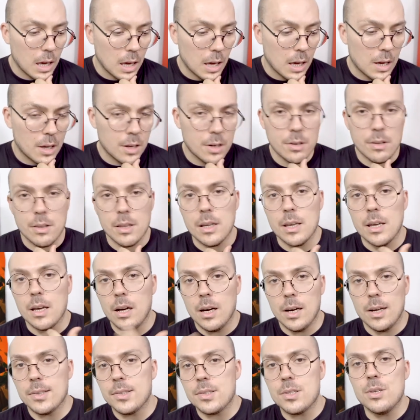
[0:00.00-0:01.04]
And the
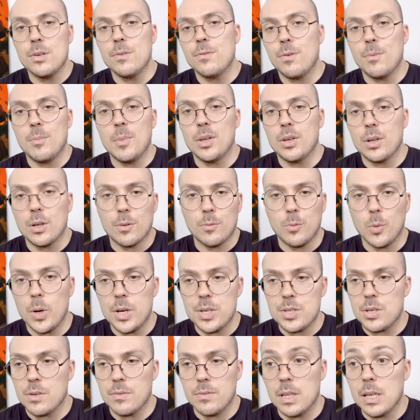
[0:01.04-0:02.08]
all too familiar
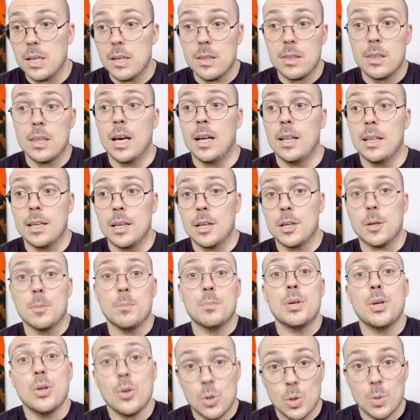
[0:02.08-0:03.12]
voice of the Thalia
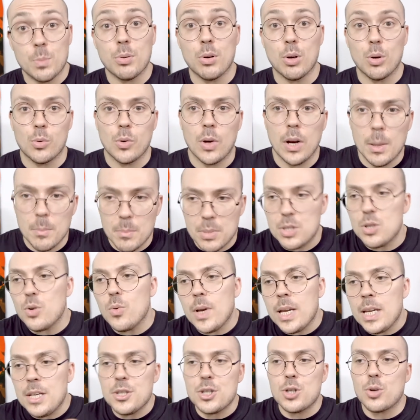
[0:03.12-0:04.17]
computer program
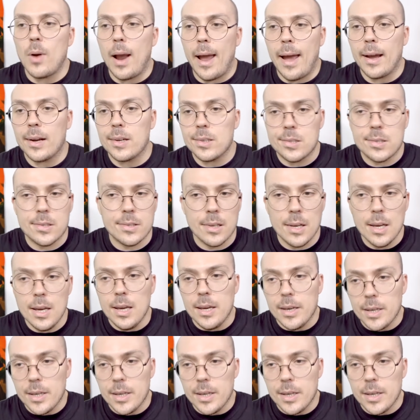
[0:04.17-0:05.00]
between tracks,